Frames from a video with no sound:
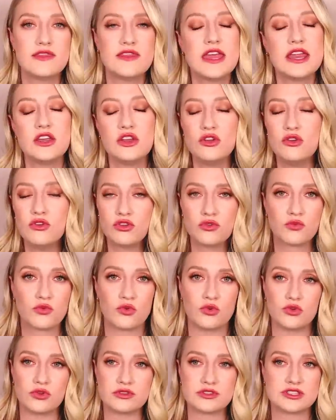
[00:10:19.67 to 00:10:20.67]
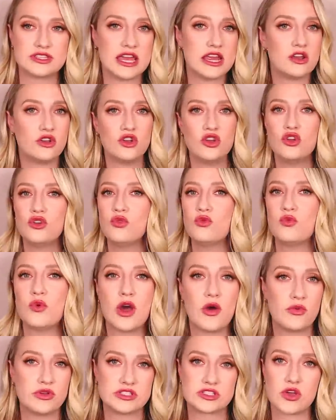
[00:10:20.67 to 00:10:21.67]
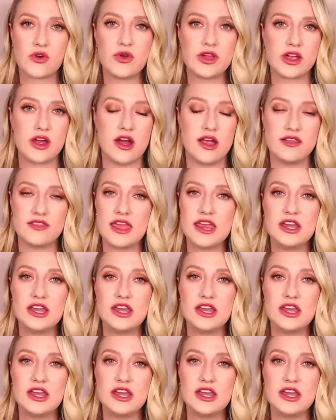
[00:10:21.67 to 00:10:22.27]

They knew the rules. They knew what was going on.